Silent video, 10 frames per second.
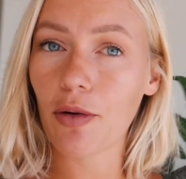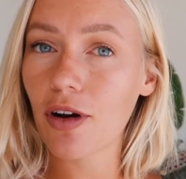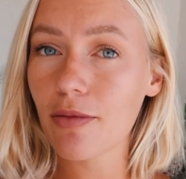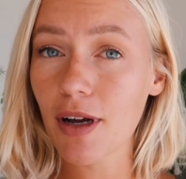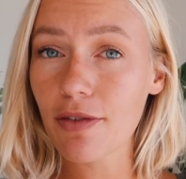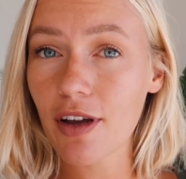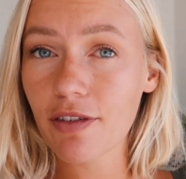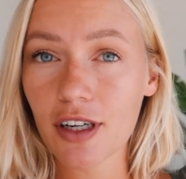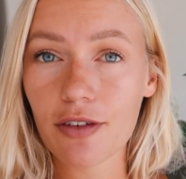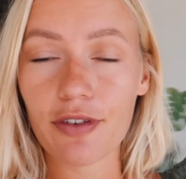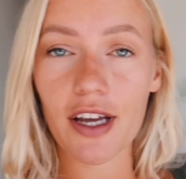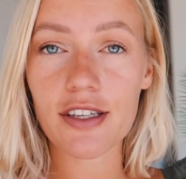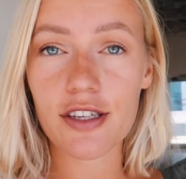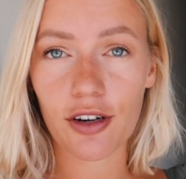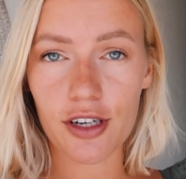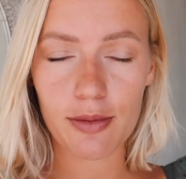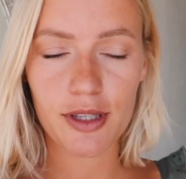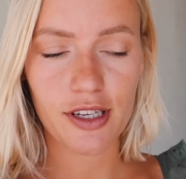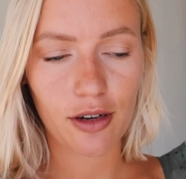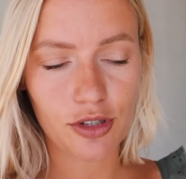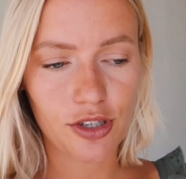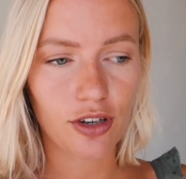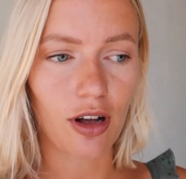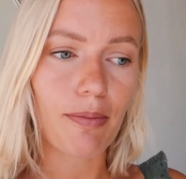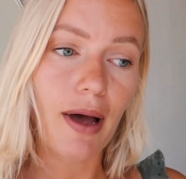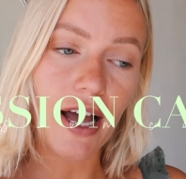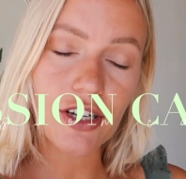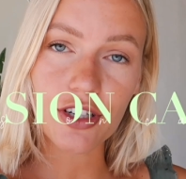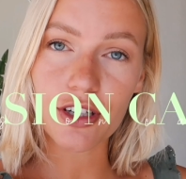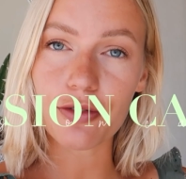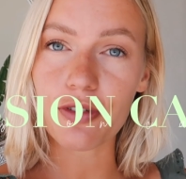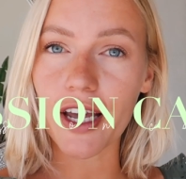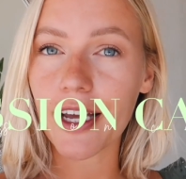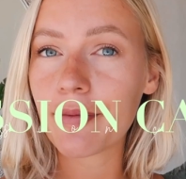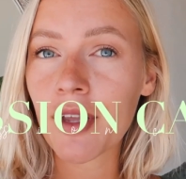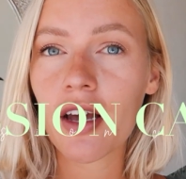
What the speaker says: one of my favorite cafes here on Ibiza, which is called Passion Cafe.